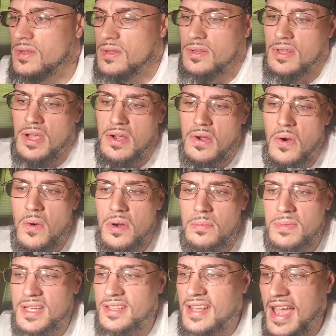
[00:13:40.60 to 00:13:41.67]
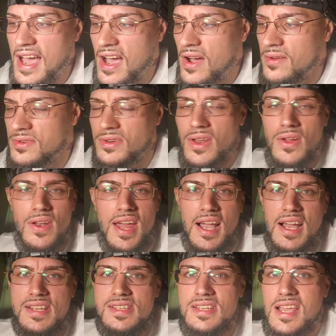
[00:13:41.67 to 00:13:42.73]
they're holding me down, you know, like
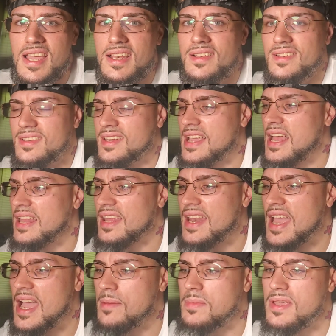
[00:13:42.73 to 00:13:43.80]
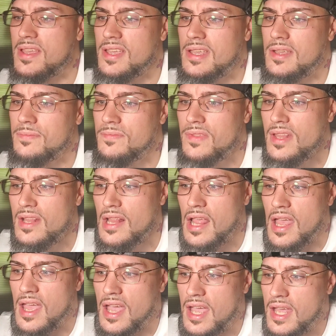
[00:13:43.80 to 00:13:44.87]
I said, yelling at me,
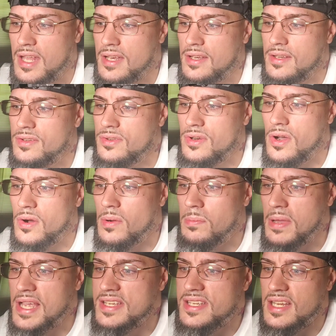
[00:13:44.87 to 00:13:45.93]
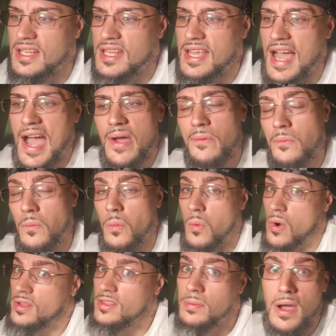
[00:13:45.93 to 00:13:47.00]
and you know, basically I
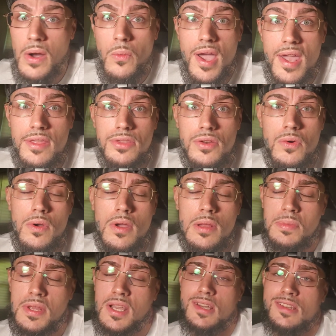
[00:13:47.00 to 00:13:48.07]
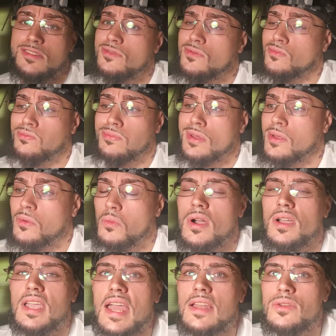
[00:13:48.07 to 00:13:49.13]
worked my way through it, because
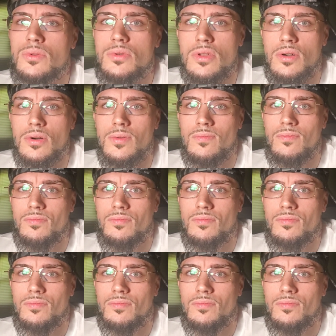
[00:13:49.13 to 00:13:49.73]
what can you do?